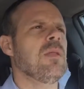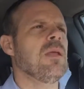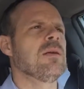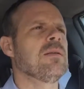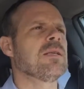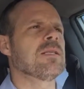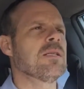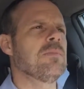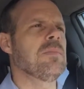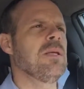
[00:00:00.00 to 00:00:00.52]

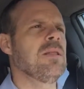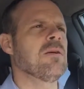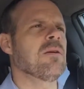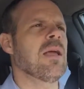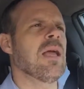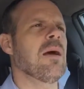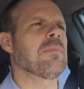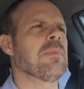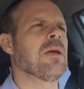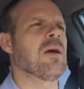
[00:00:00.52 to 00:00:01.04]
doesn't mean there
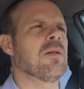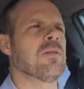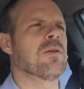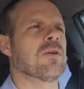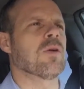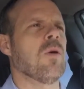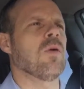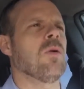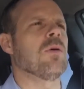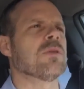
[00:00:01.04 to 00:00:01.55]
can't be other
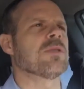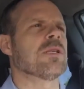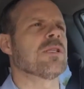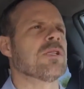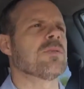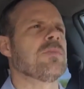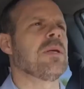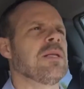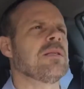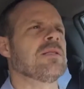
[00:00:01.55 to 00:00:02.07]
goals. It
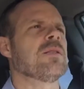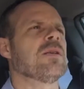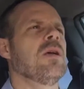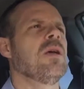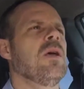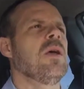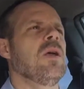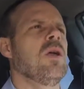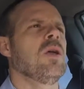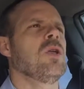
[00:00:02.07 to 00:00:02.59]
just means
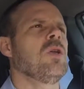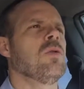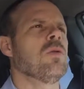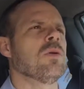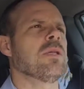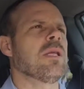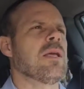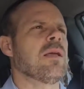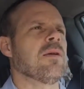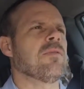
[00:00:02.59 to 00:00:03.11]
you
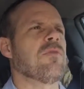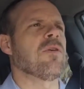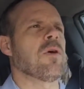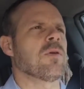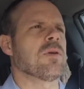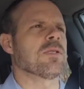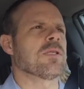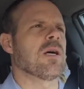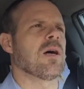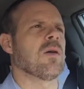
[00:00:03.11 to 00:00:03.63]
only can
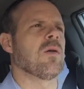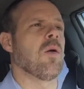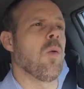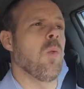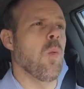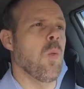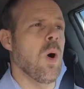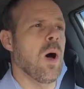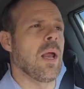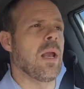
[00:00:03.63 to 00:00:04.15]
focus on
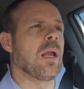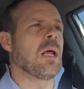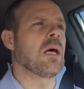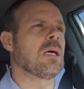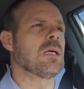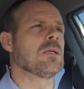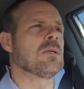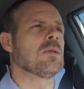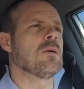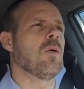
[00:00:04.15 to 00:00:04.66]

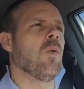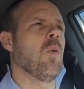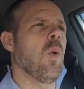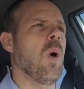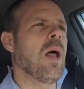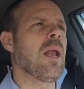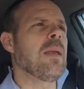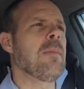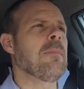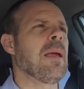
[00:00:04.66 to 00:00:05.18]

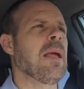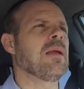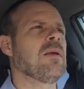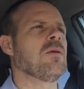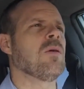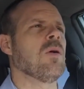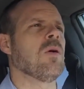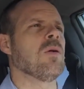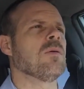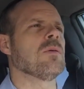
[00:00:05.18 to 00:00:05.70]
one main
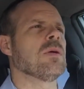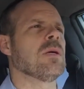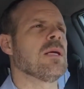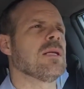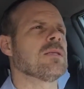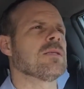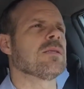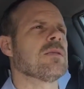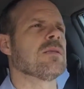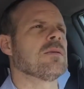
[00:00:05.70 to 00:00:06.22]
goal.
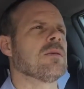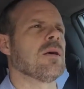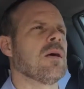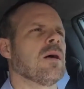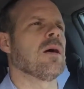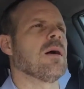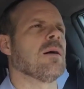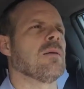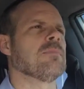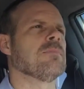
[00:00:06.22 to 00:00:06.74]
It's
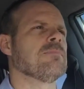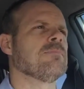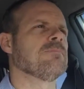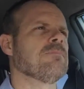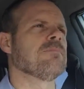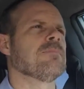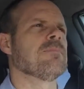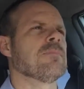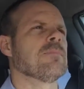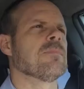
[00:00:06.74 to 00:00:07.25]

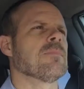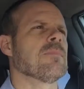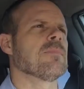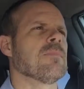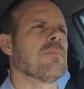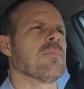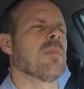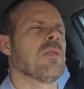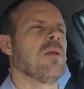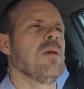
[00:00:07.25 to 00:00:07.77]

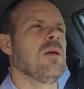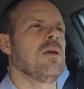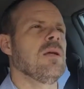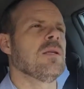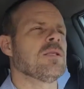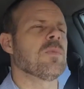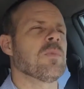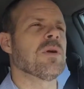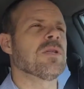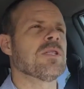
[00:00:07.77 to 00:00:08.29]

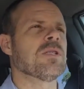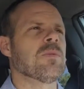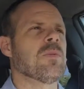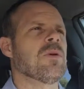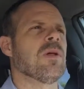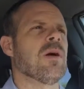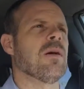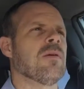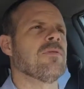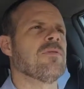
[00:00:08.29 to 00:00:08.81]
a
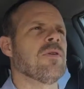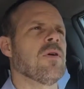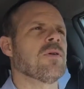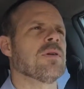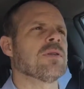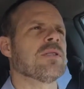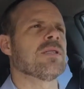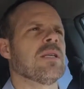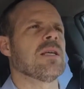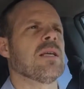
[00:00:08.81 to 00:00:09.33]
principle of
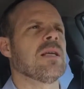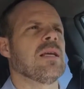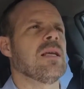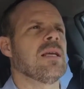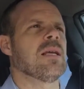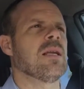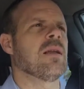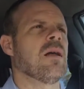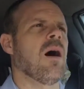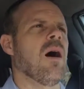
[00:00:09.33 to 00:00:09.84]
focusing
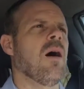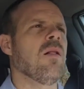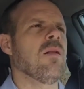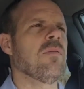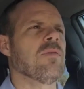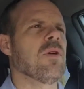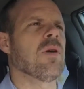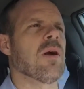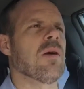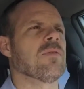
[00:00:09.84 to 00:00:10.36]
in all
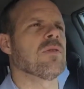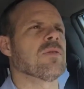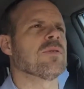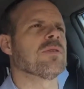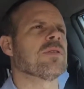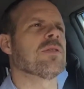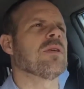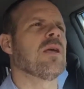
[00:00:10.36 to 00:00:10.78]
of your efforts